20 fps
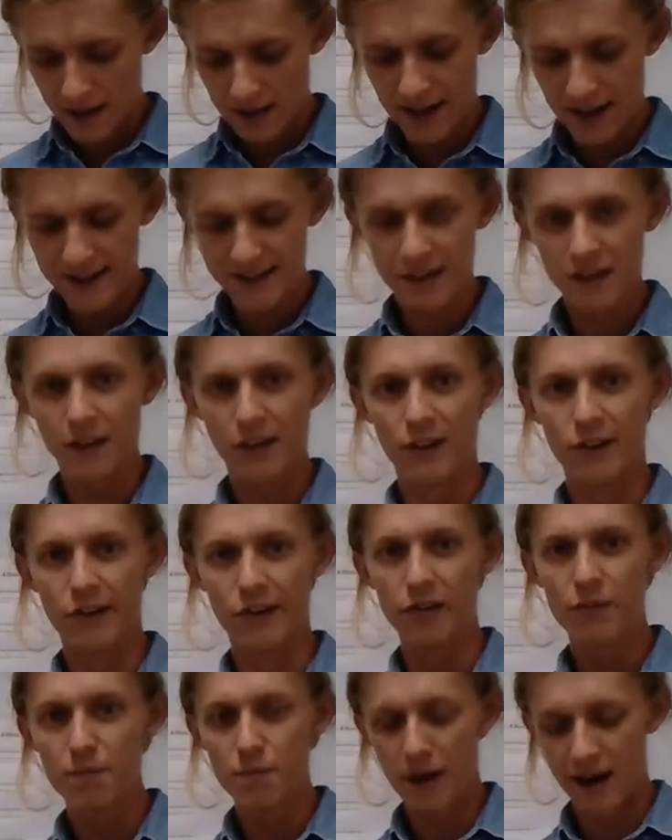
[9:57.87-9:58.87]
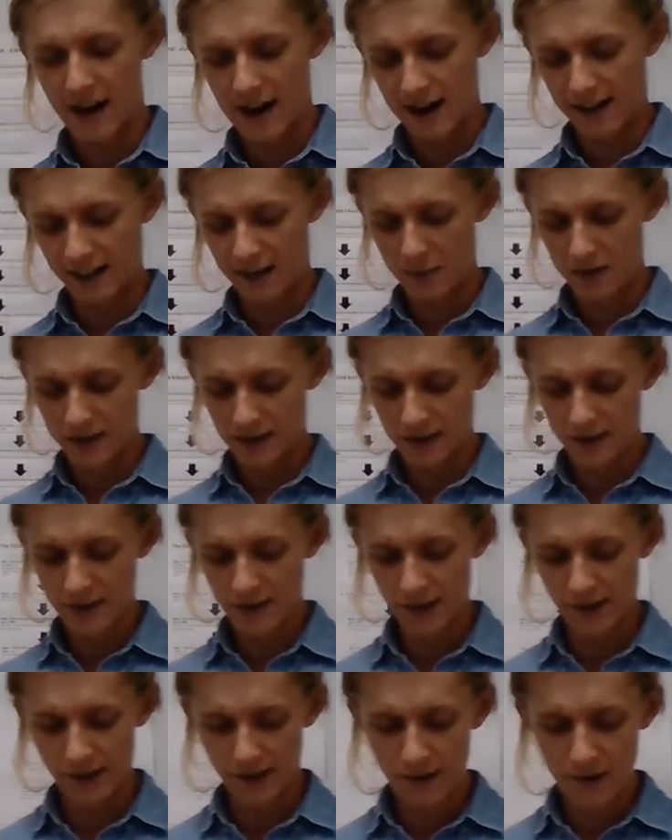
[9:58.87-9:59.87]
These include, but aren't limited
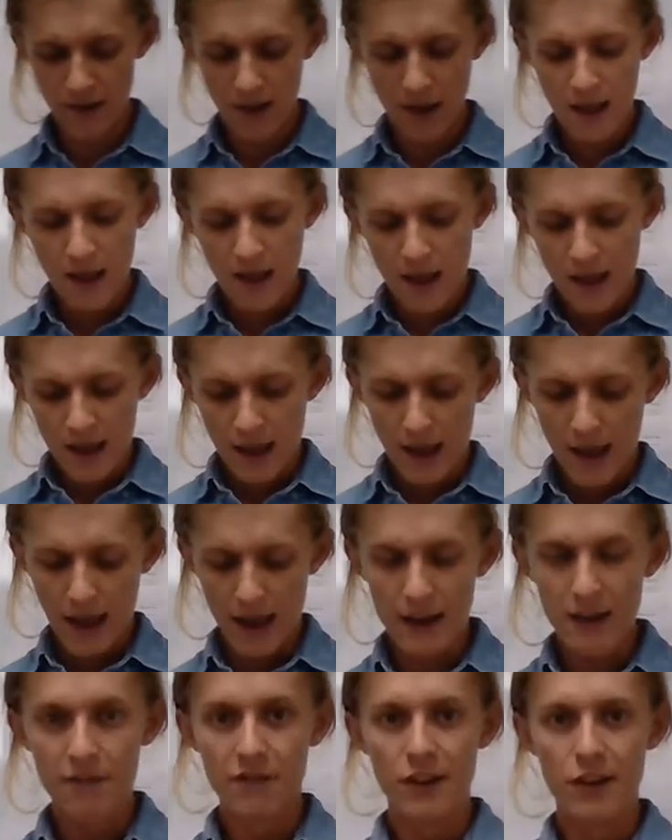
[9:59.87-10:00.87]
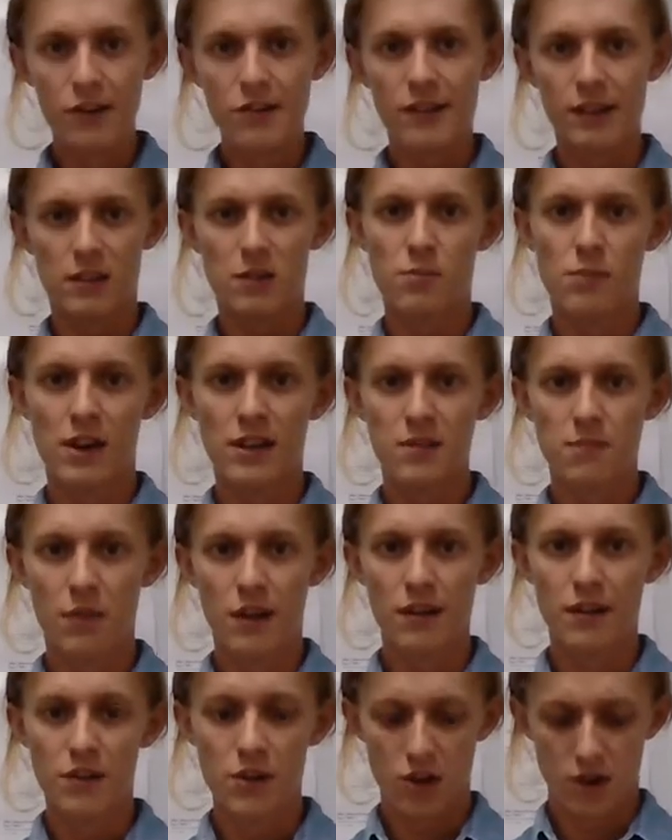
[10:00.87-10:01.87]
to, any views expressed
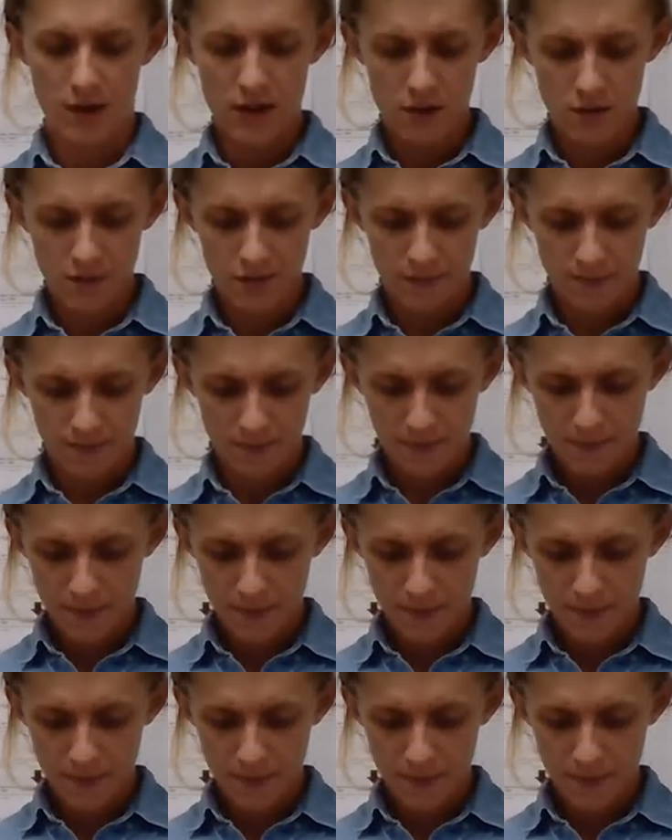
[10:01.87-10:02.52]
by the child,